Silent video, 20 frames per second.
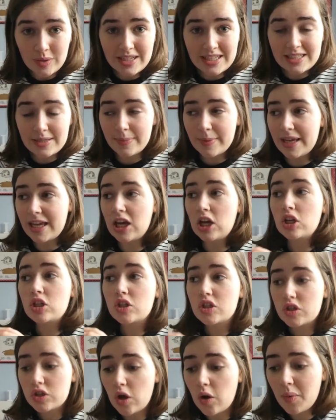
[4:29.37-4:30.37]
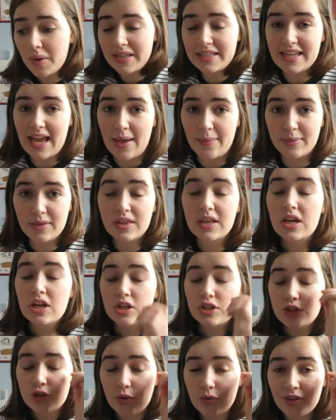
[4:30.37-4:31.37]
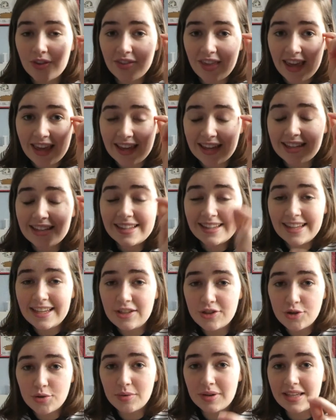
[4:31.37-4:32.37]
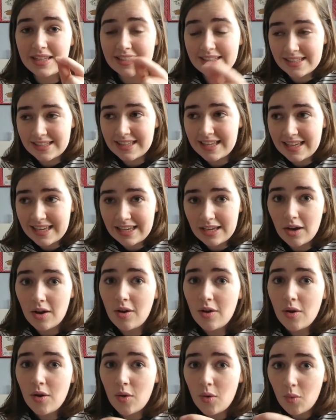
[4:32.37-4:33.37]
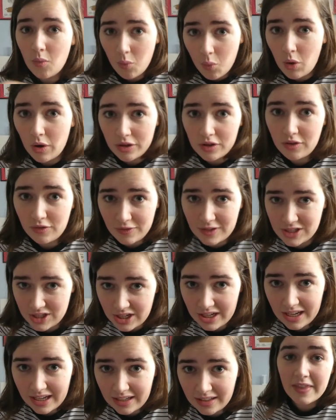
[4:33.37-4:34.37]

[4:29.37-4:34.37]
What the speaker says: need to be so in depth so that they can literally see what you're visioning.